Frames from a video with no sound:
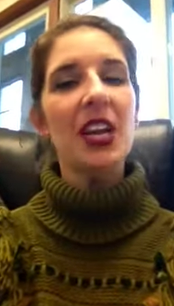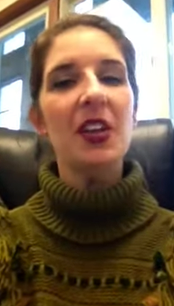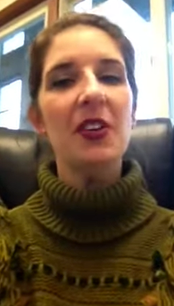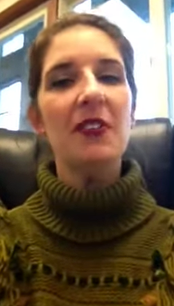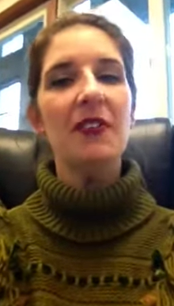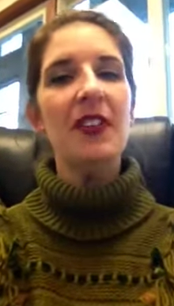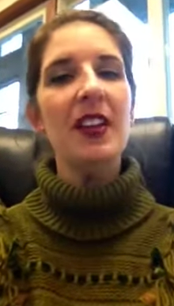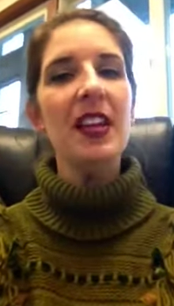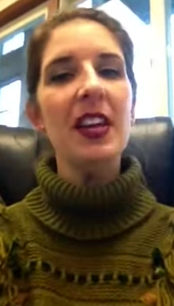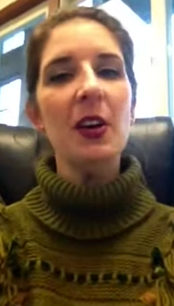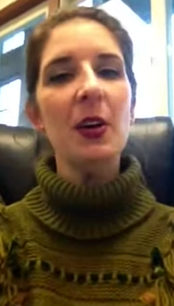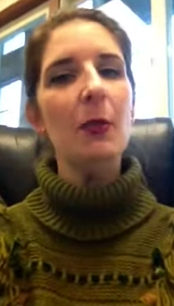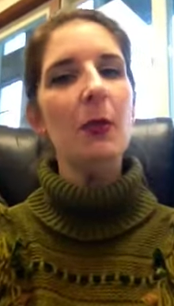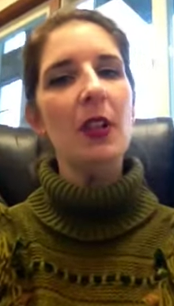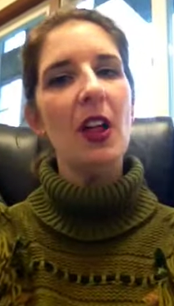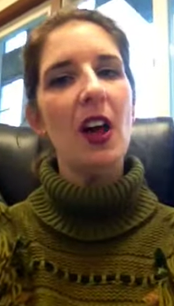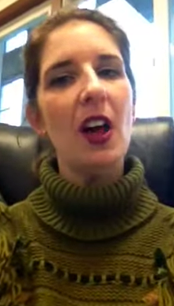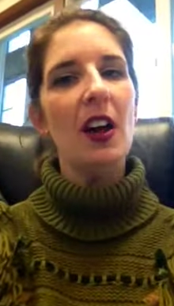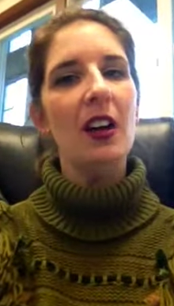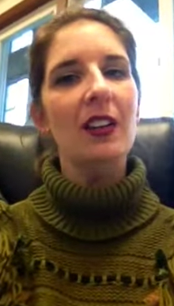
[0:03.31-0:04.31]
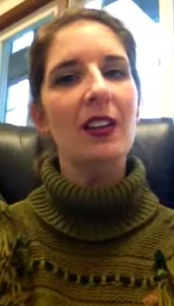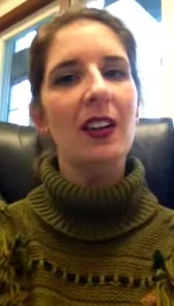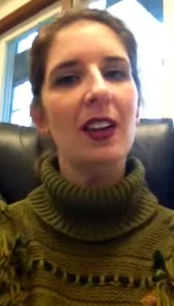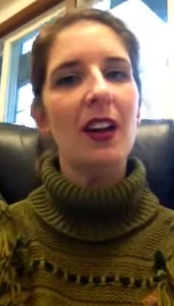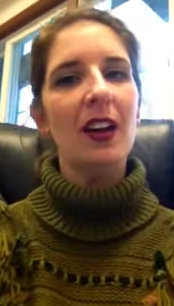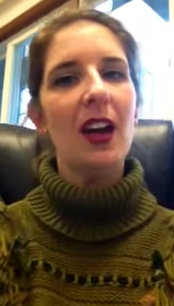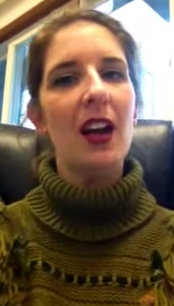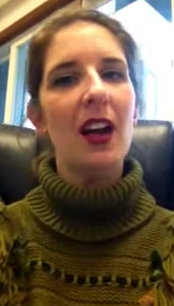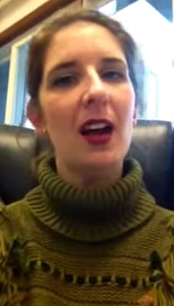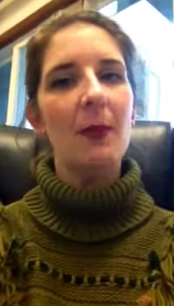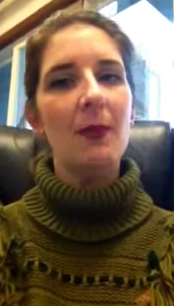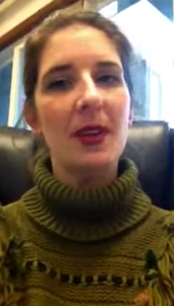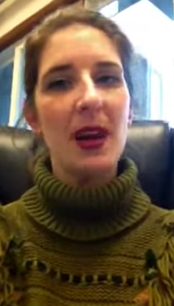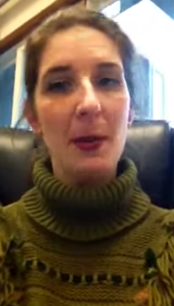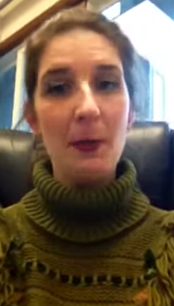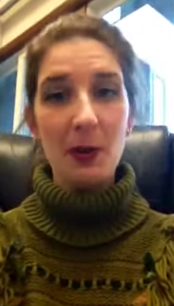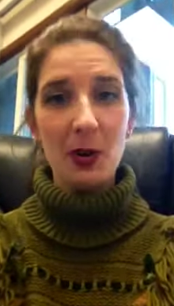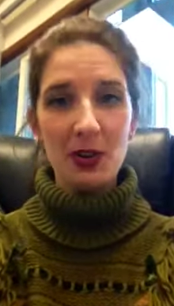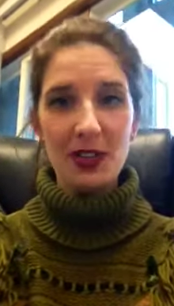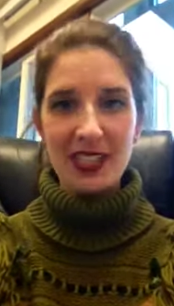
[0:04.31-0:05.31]
you video blog
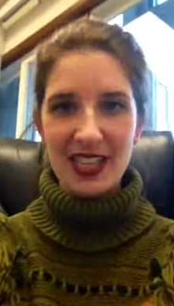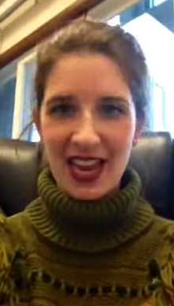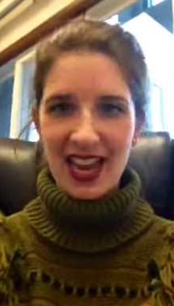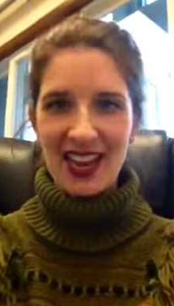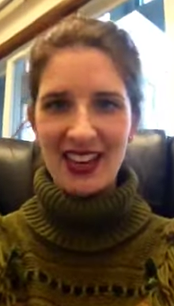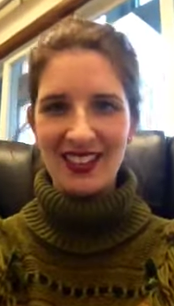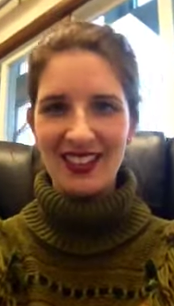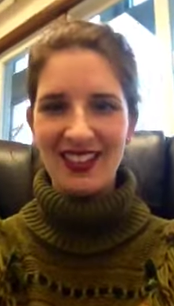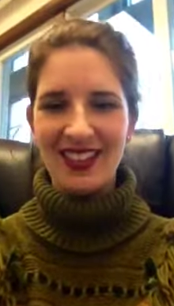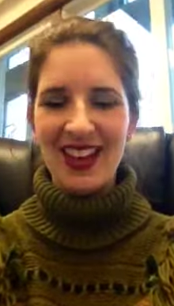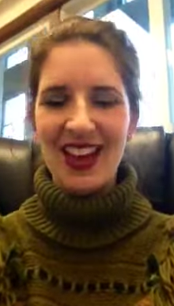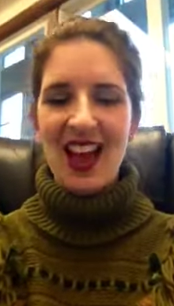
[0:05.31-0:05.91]
number 10.